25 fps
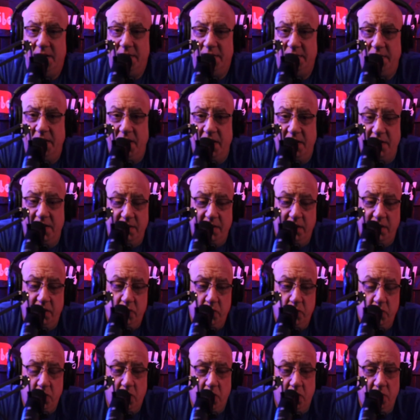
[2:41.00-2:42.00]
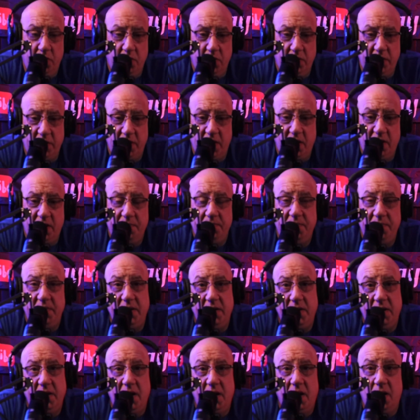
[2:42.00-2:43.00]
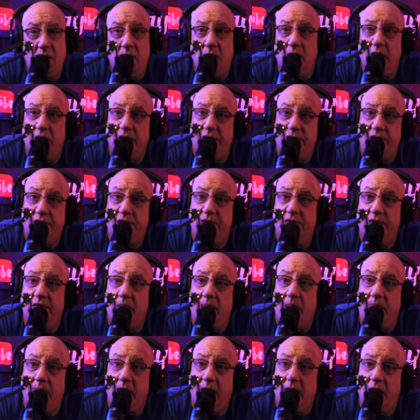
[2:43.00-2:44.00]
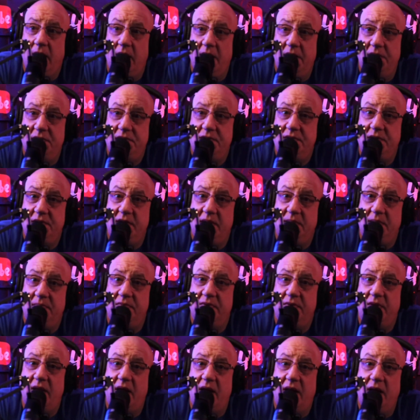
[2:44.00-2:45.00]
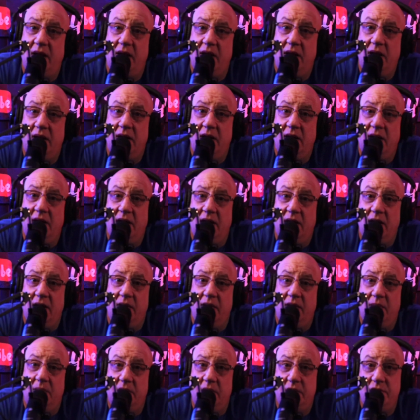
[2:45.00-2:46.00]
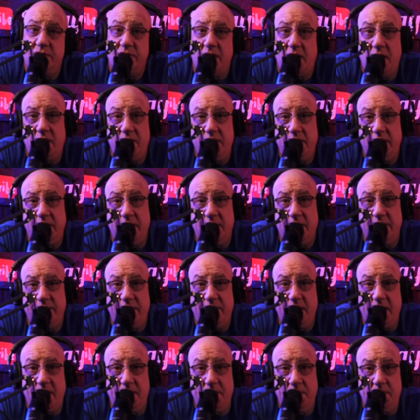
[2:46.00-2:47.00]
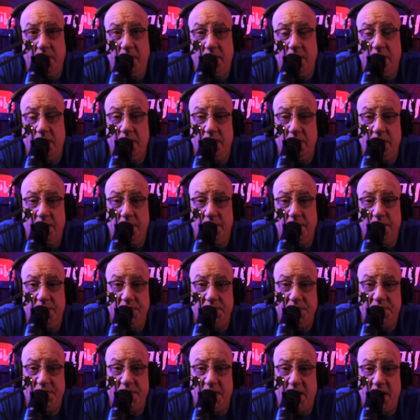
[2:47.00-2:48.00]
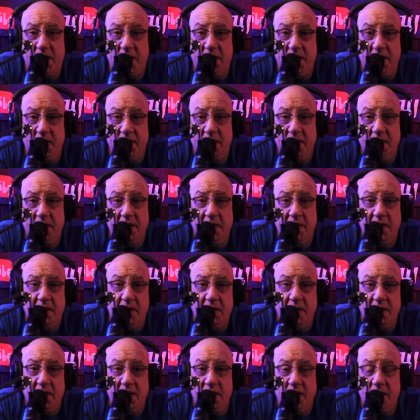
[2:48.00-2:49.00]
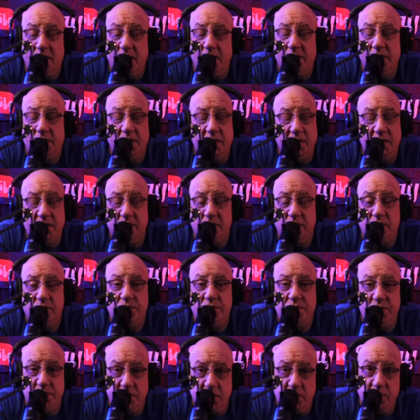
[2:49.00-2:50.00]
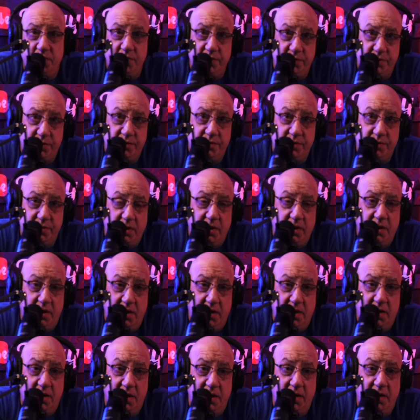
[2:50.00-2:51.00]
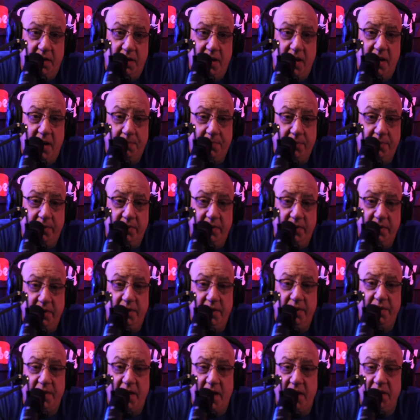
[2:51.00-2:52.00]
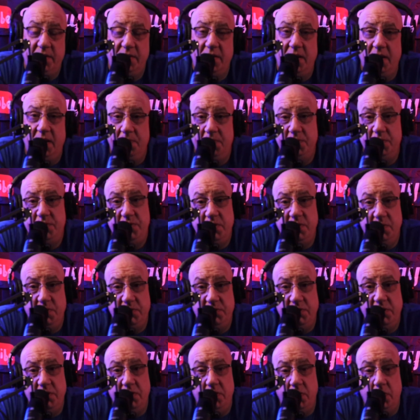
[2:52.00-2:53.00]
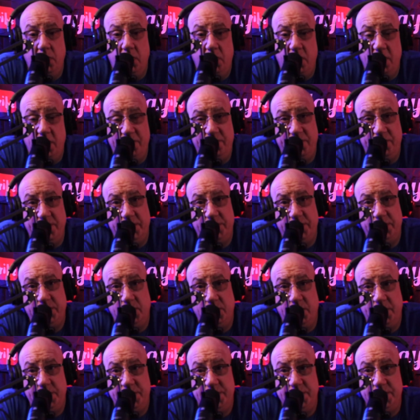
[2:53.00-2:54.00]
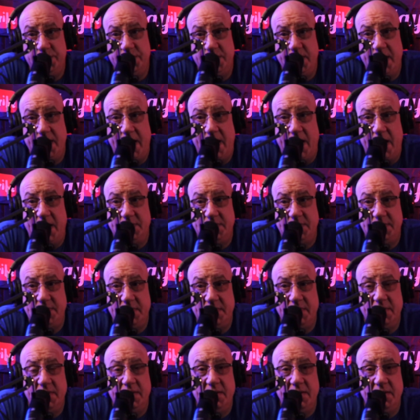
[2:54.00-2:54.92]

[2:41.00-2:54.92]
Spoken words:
Then you go and look at other media outlets, and it seems that the majority of them say that she was at Capitol Hill that day, but she was in her office, which is not